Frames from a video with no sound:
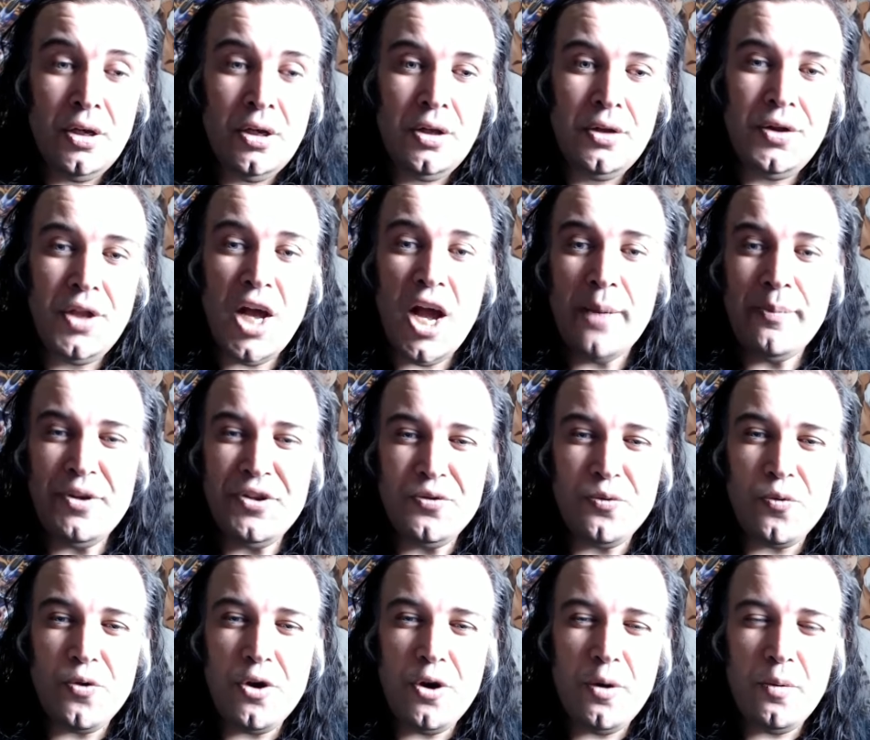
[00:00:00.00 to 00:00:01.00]
Nami's
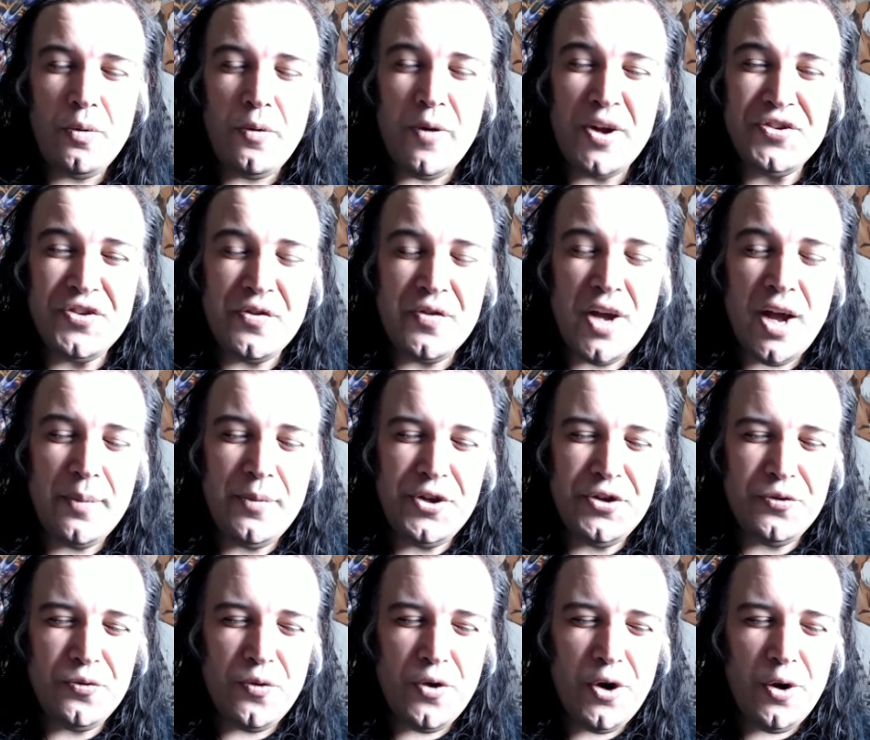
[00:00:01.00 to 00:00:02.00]
group, the rest of Nami's
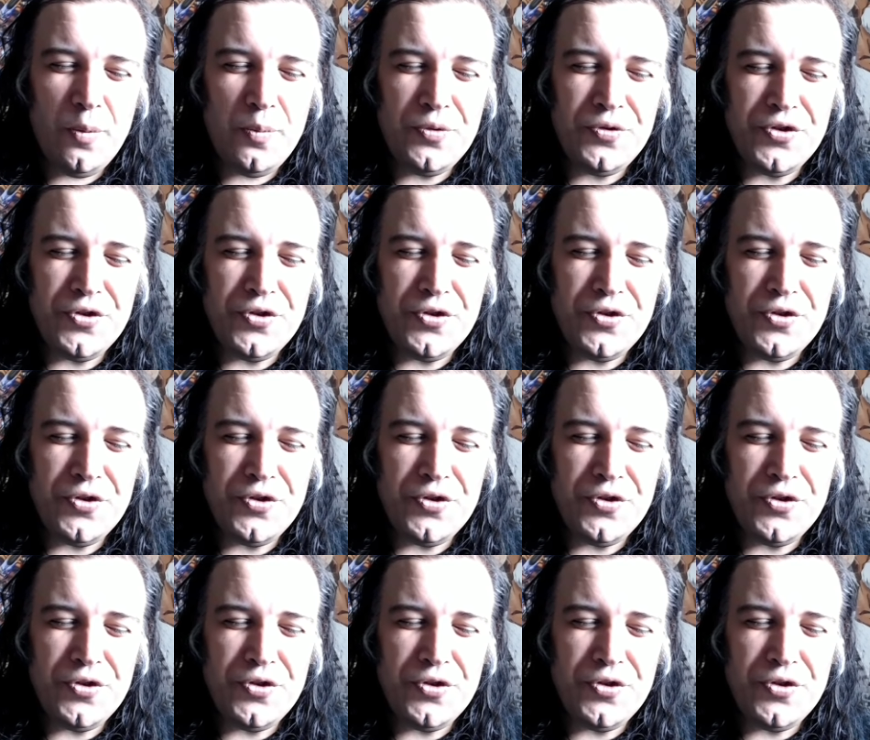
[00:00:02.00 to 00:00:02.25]
group.